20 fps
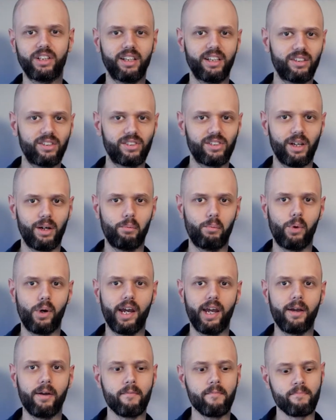in some
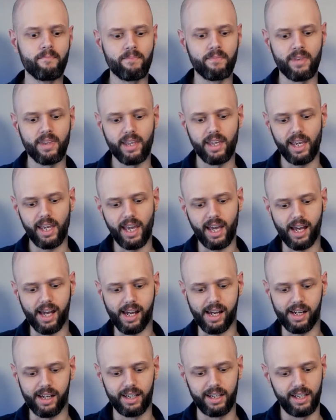way,
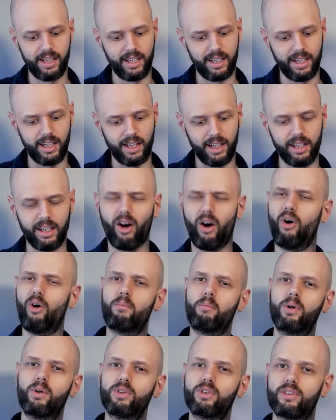uh, uh,
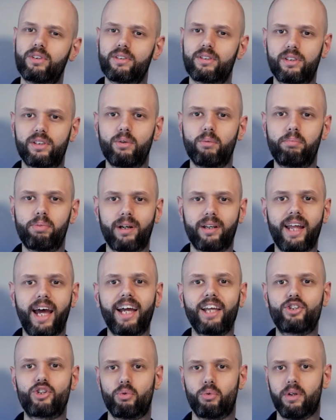almost
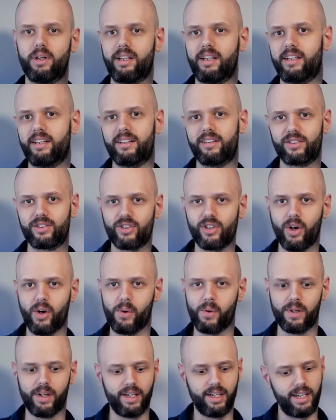supernaturally so.
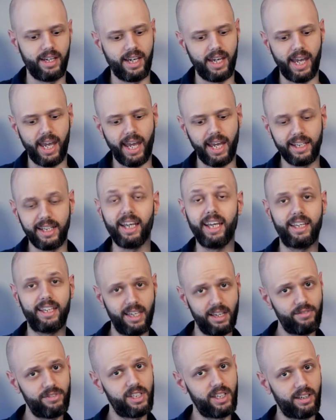And it
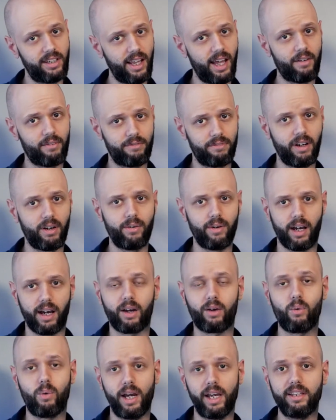gives it a very a
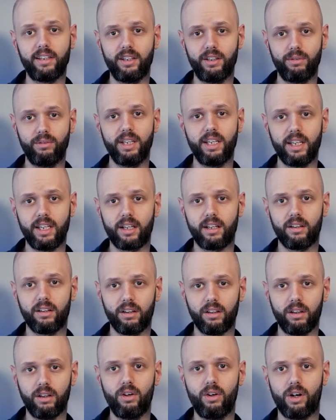quite unique
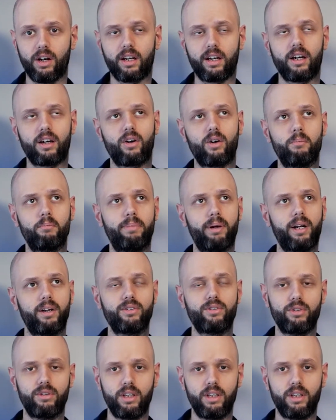look compared to the